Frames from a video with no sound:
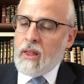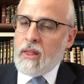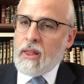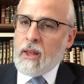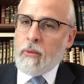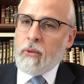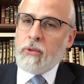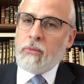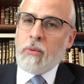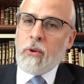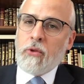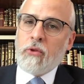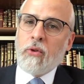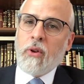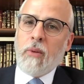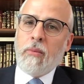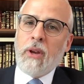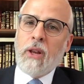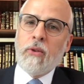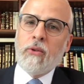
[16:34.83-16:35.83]
That was Moshe
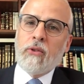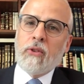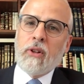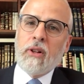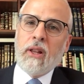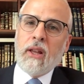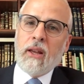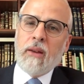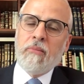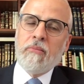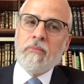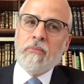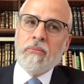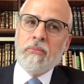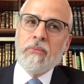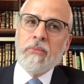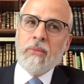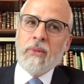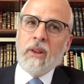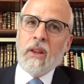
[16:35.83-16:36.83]
Rabbeinu's claim.
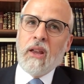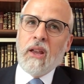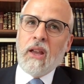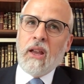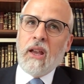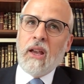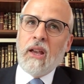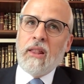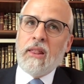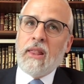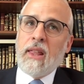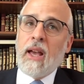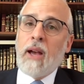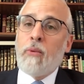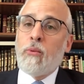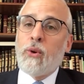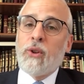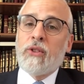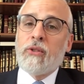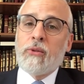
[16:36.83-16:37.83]
And
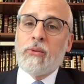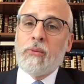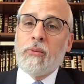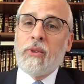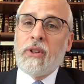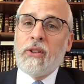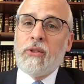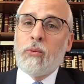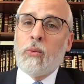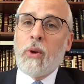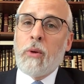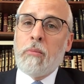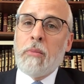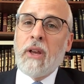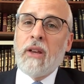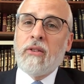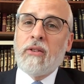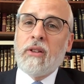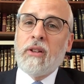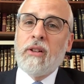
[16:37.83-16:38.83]
that is what
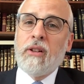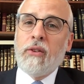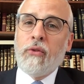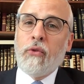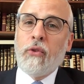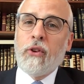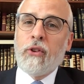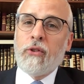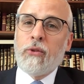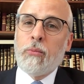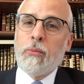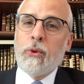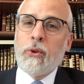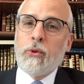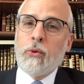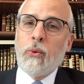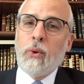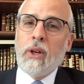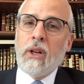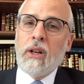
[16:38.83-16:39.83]
makes the difference
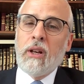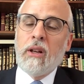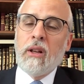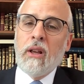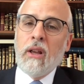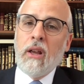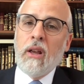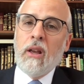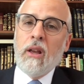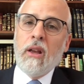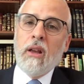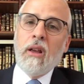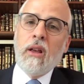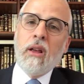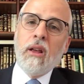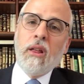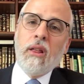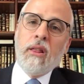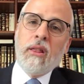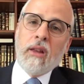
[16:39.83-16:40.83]
between
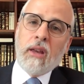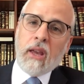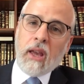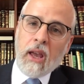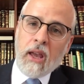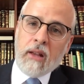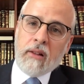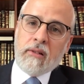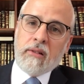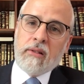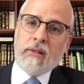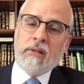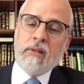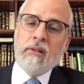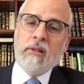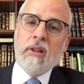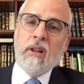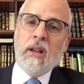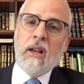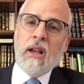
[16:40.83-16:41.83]
the Kates
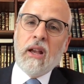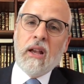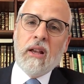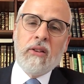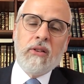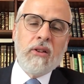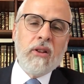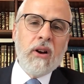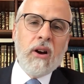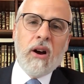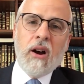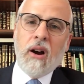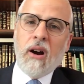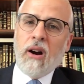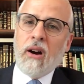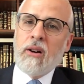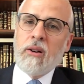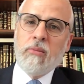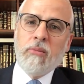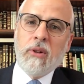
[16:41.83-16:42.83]
as the
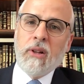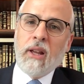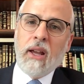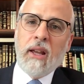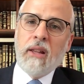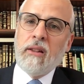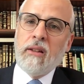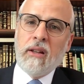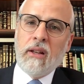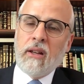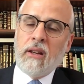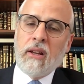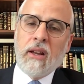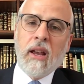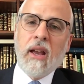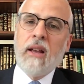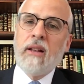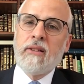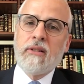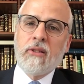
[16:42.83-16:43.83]
horrible ending,
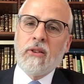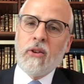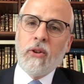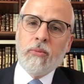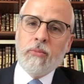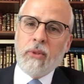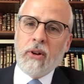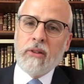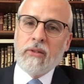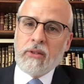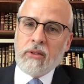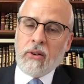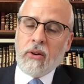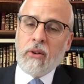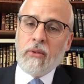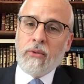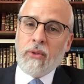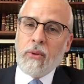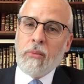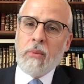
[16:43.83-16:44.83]
Kates kol basar
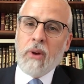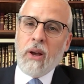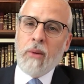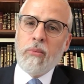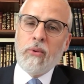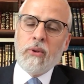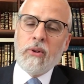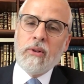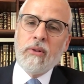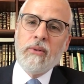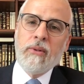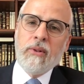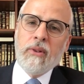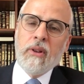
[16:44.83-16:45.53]
of the Mabul,